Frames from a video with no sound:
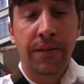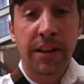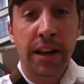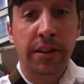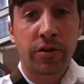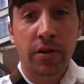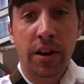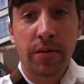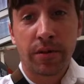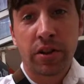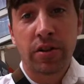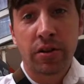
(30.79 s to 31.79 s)
you take the train,
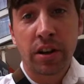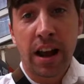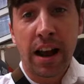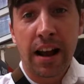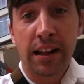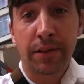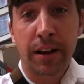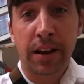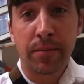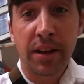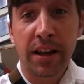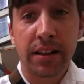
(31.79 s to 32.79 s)
which I highly
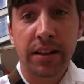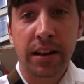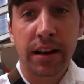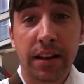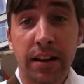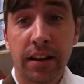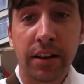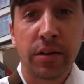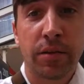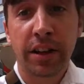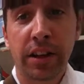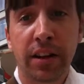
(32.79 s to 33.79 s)
recommend, you
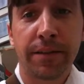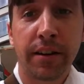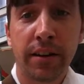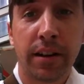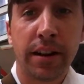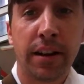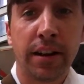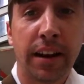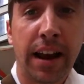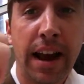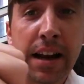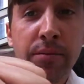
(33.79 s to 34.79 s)
want to get off here at
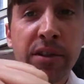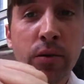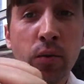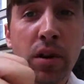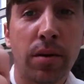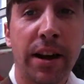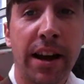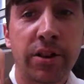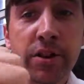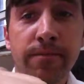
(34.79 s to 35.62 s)
Adams and Wabash.